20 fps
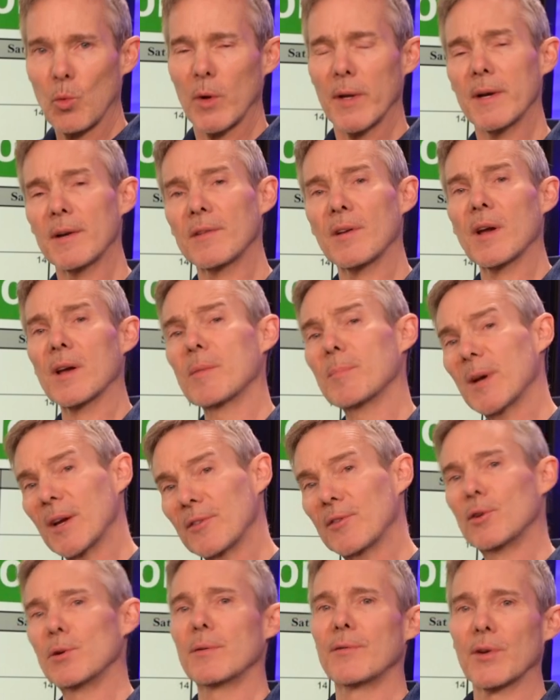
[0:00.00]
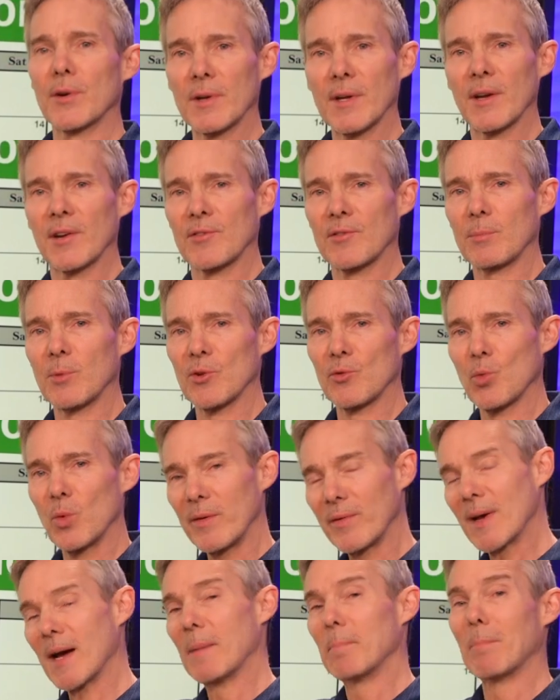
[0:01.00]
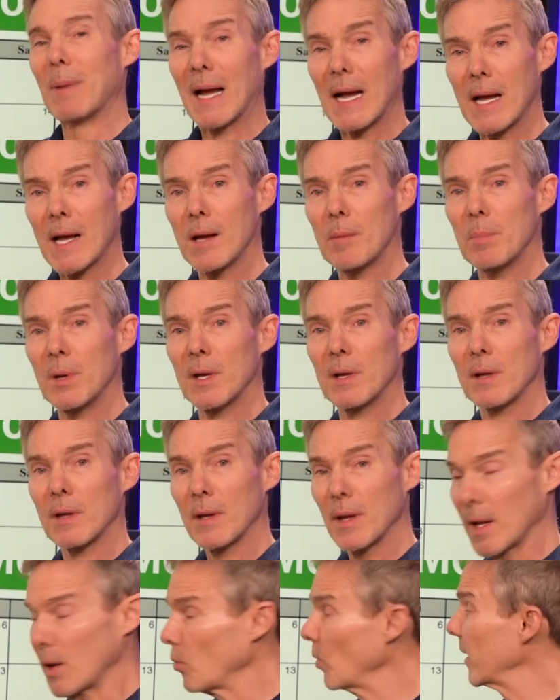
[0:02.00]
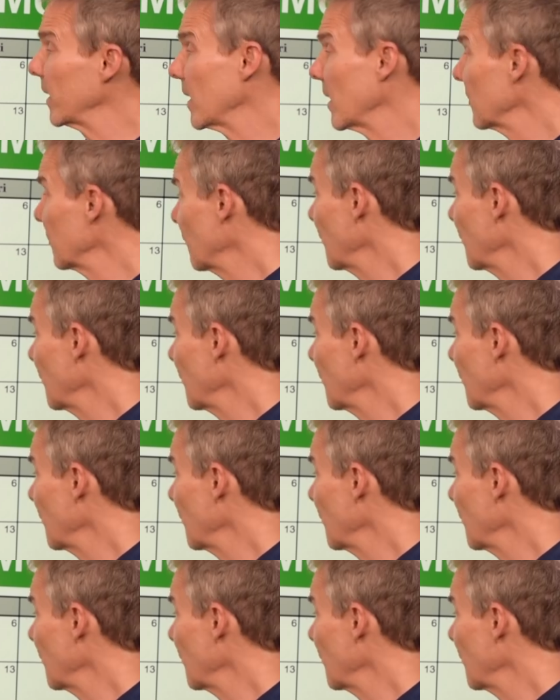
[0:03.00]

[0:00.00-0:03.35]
we're going to talk about two of your customers. We've got Bob and we got